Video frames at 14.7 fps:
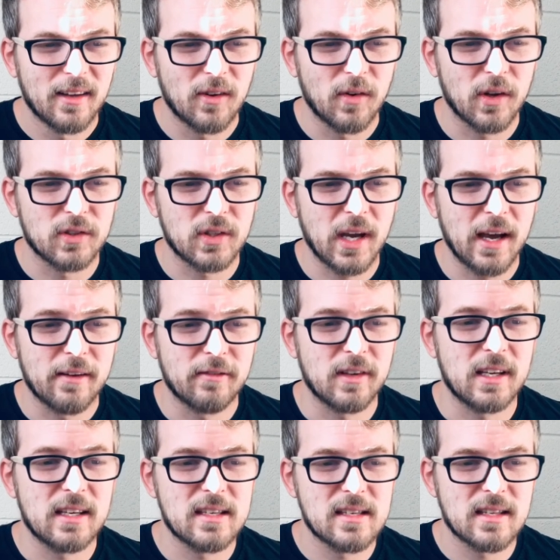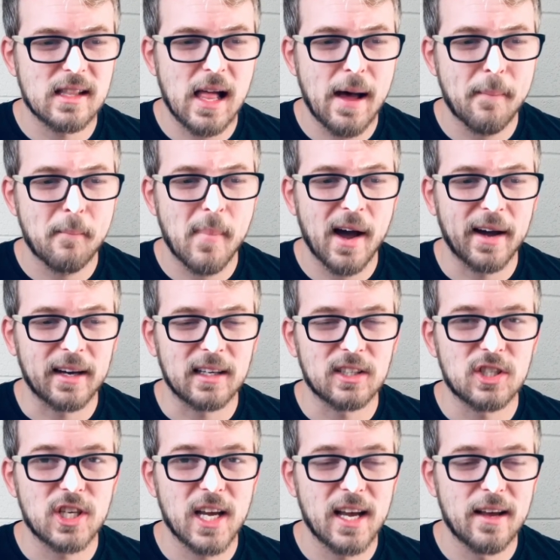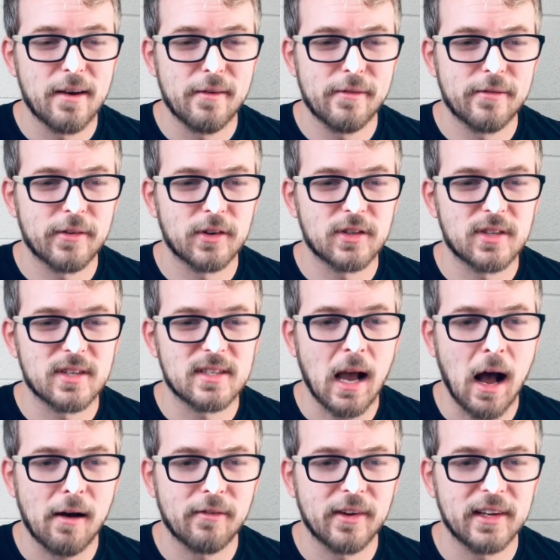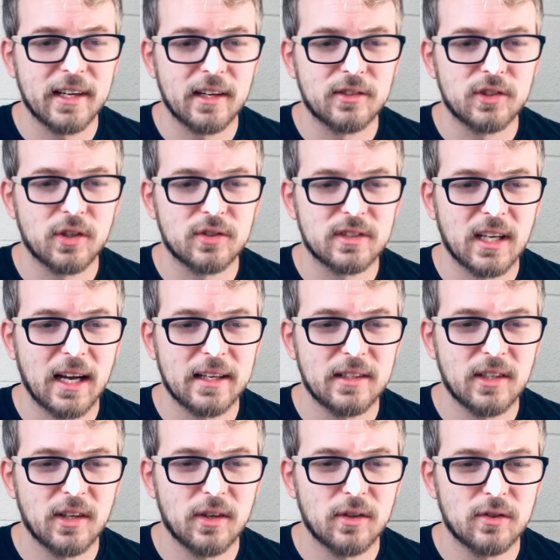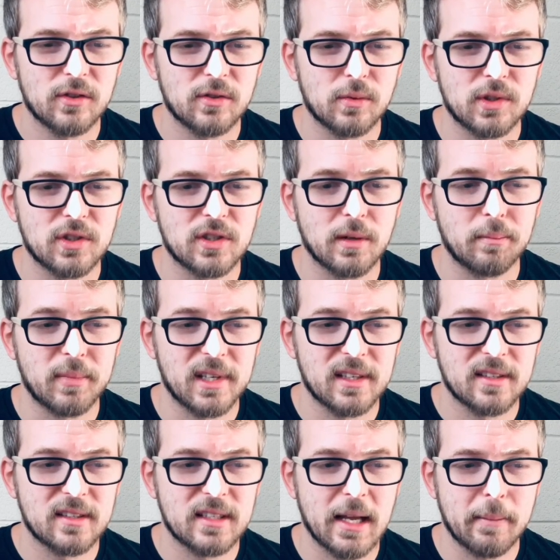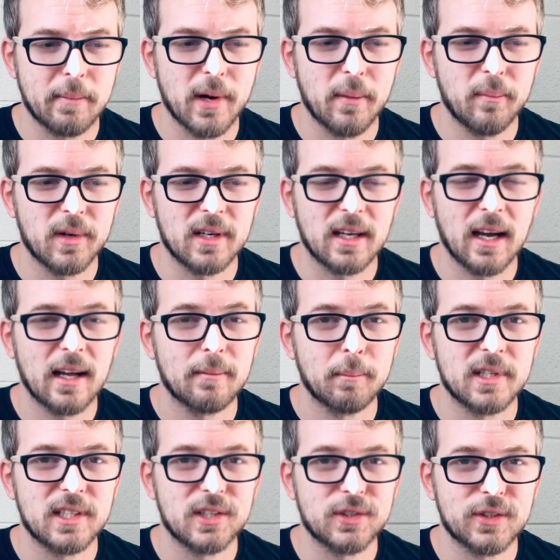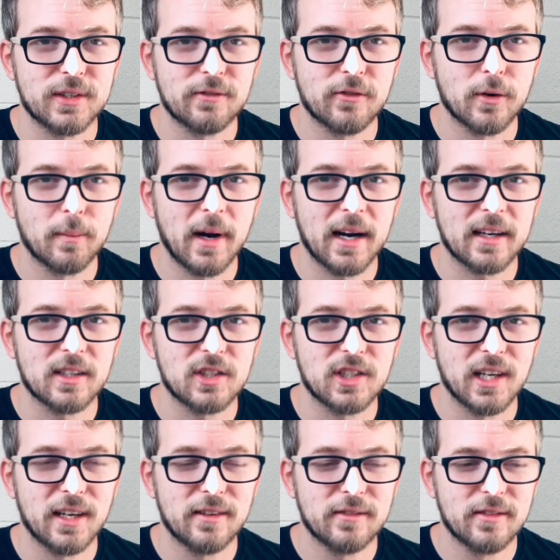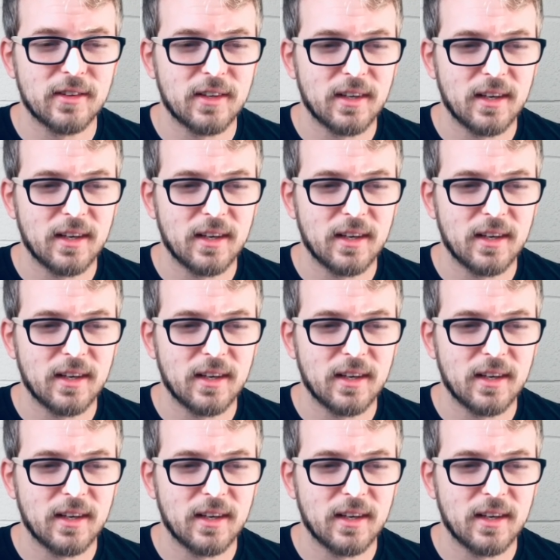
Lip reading: We also have Islam Makhachev versus Rafael Dos Anjos, which is a big step up in competition for Makhachev.